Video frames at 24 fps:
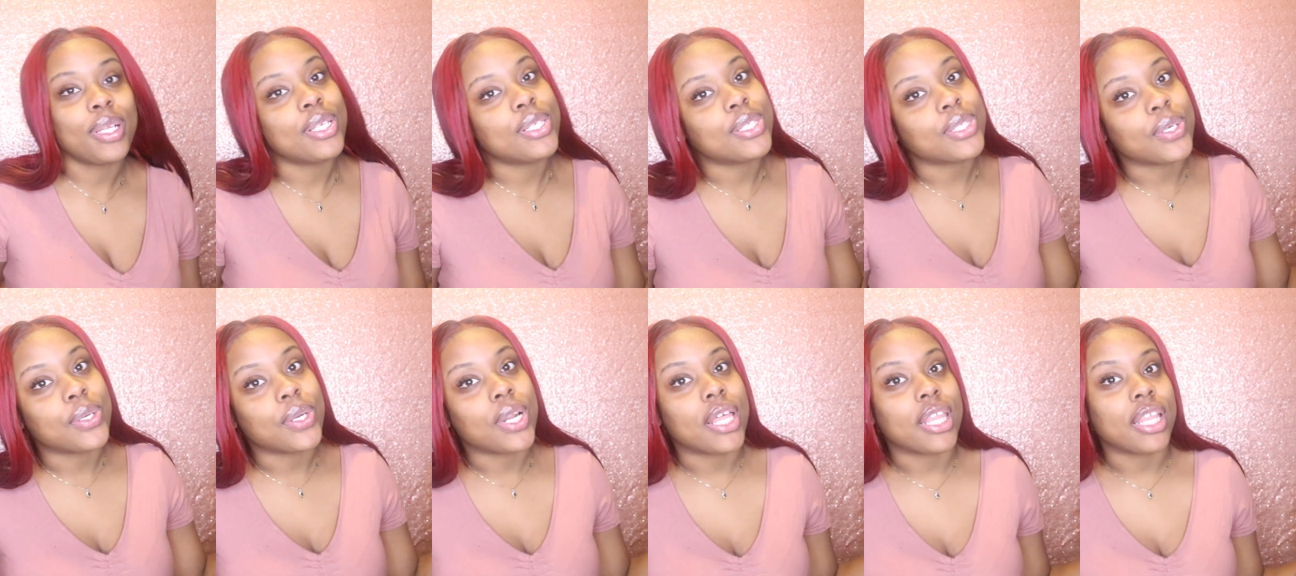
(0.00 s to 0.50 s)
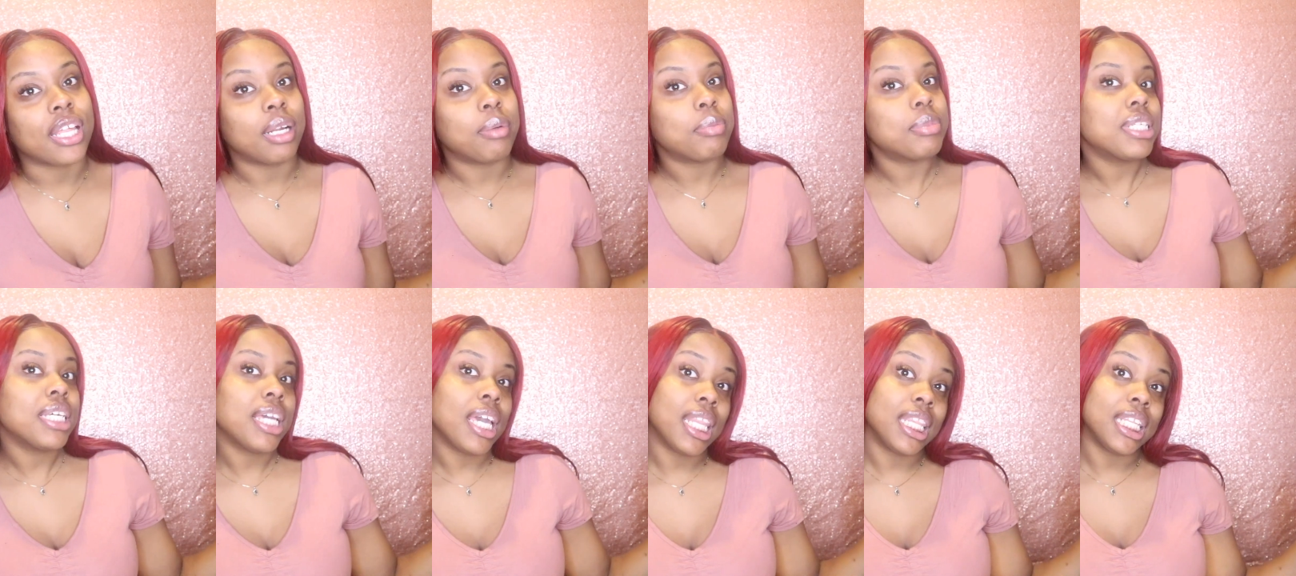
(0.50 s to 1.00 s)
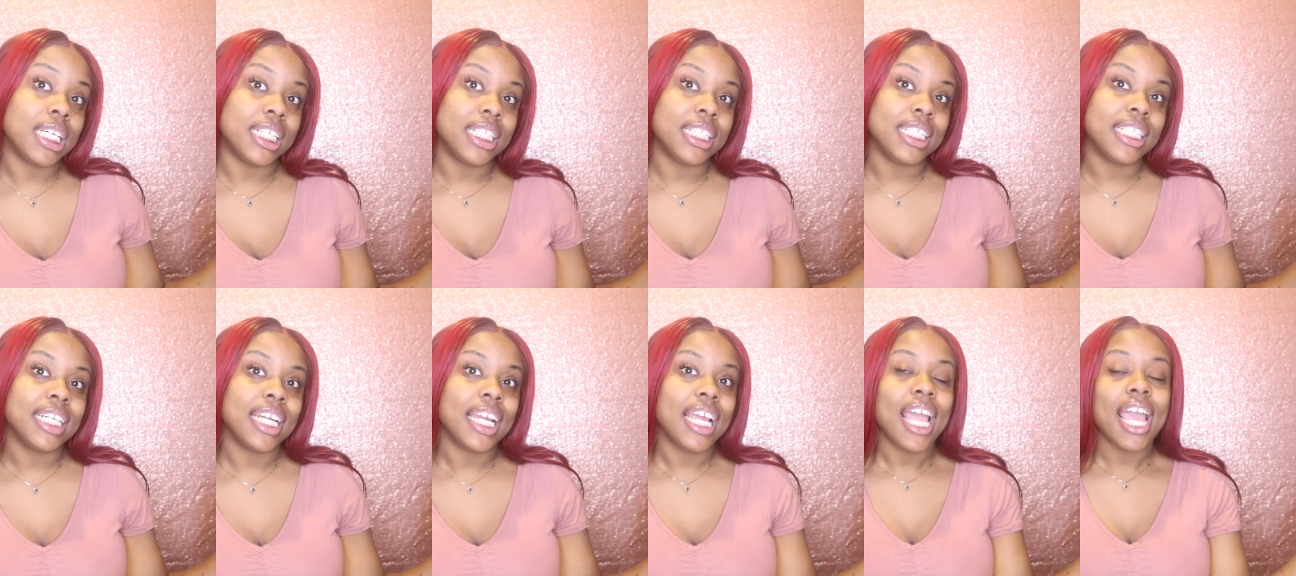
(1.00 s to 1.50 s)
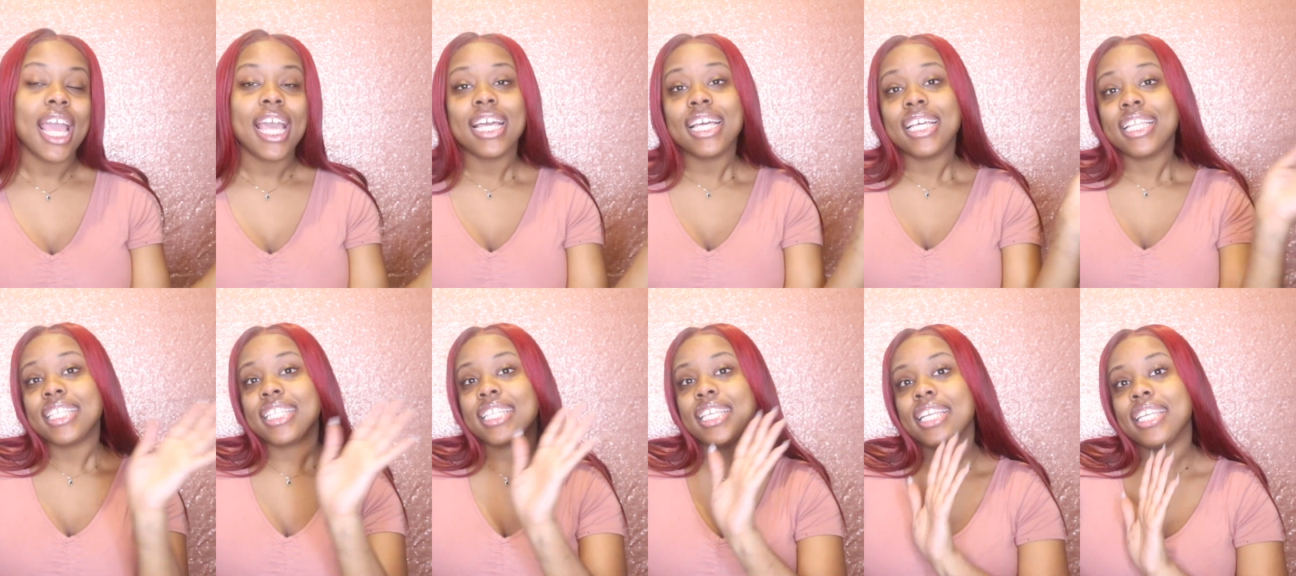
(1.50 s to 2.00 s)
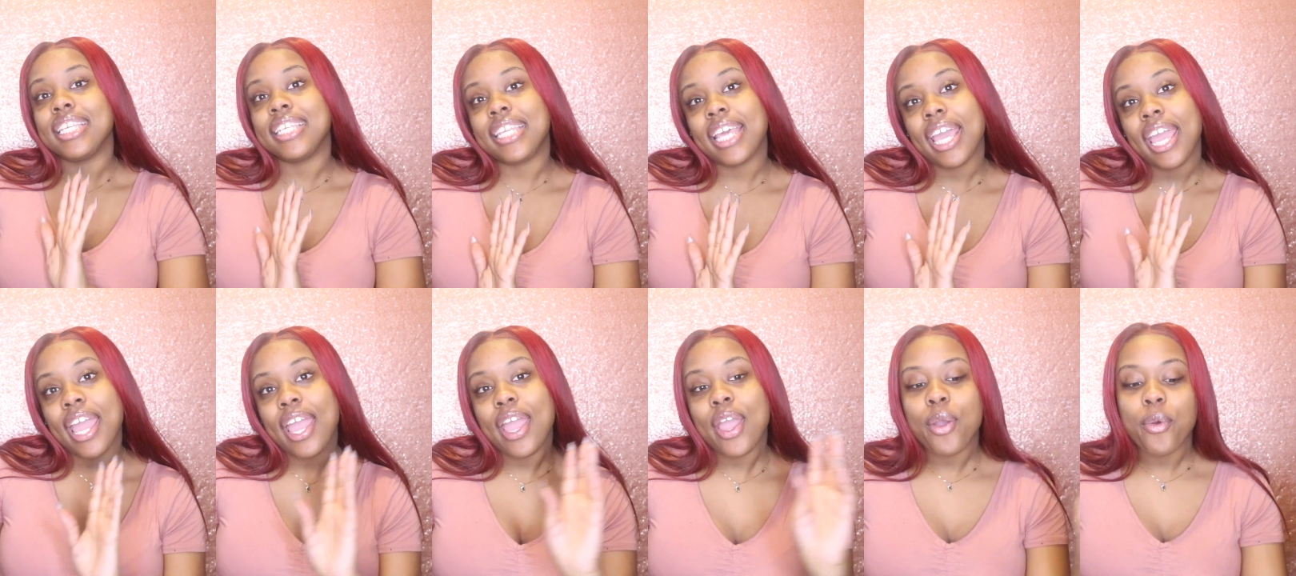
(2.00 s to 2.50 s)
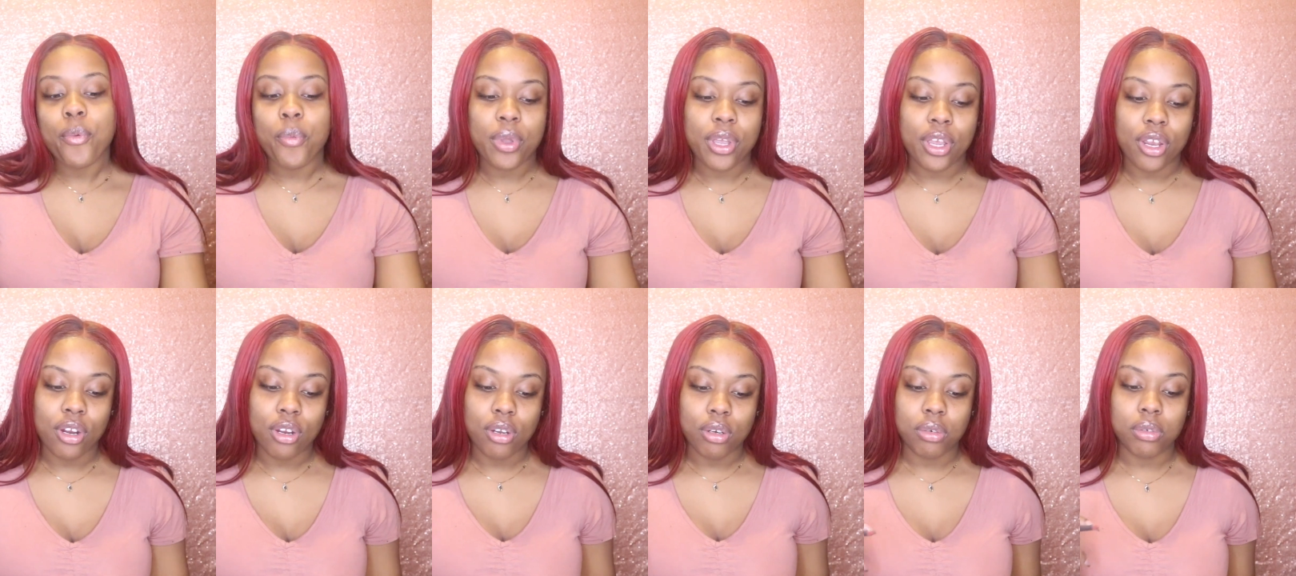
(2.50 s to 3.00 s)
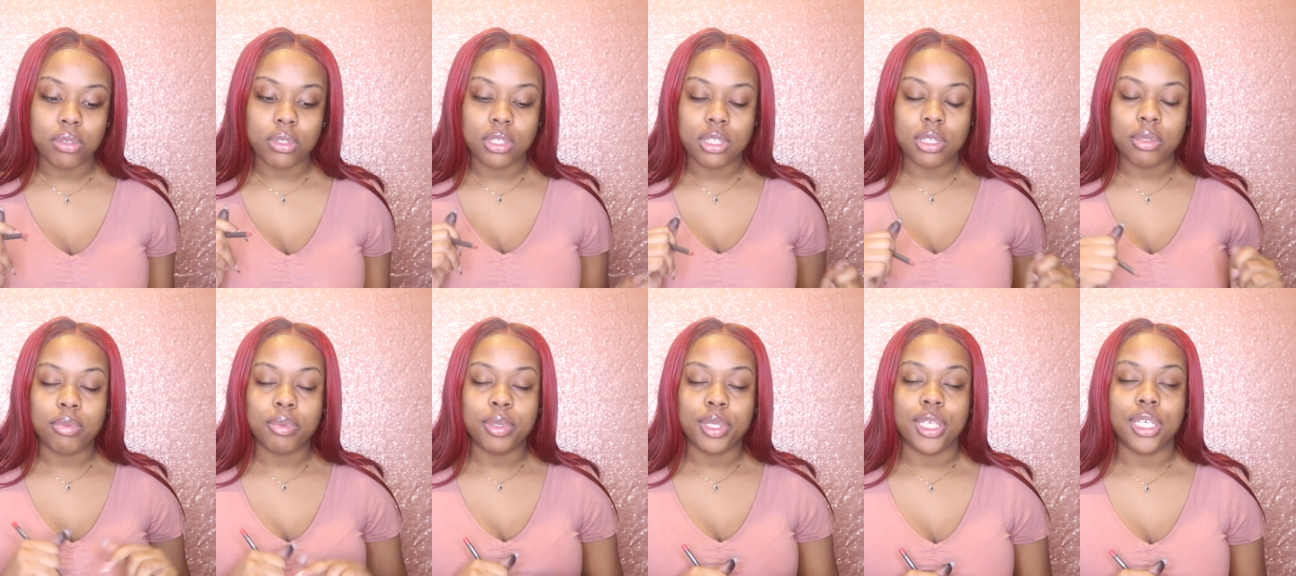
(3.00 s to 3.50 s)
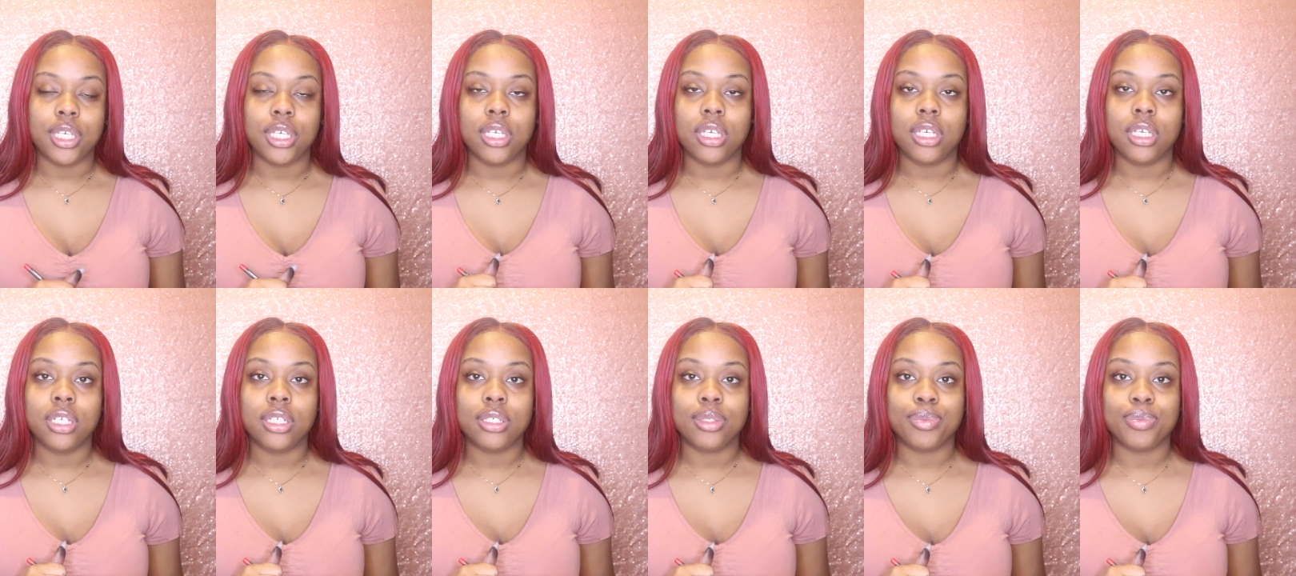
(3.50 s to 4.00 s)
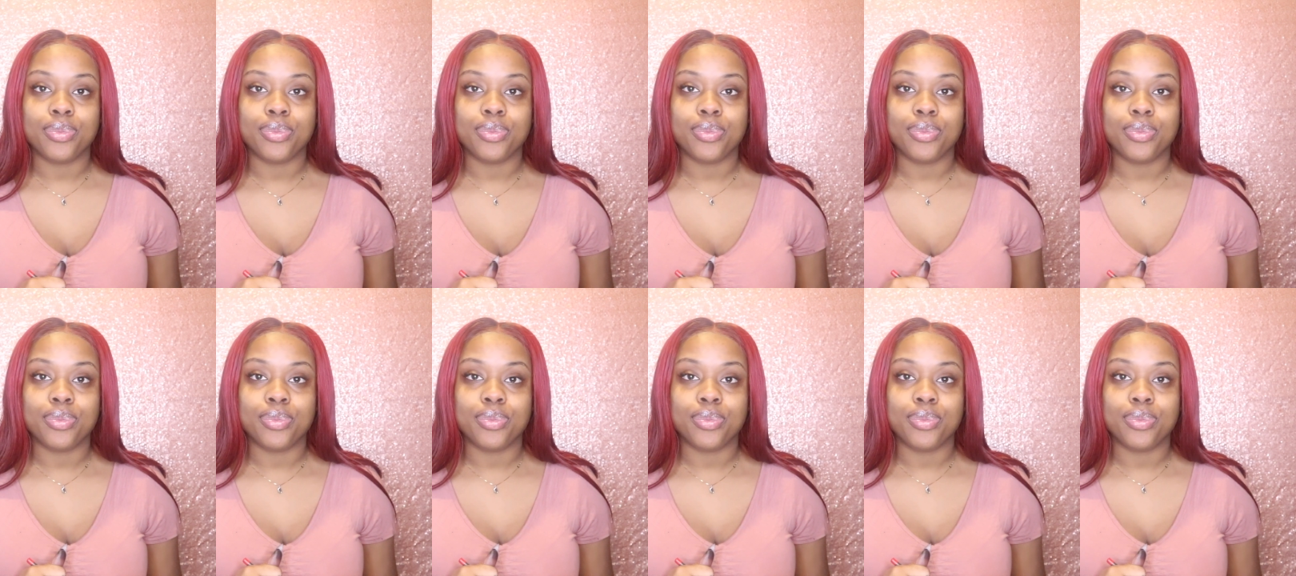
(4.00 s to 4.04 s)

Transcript: So now that I'm together, today we are going to be,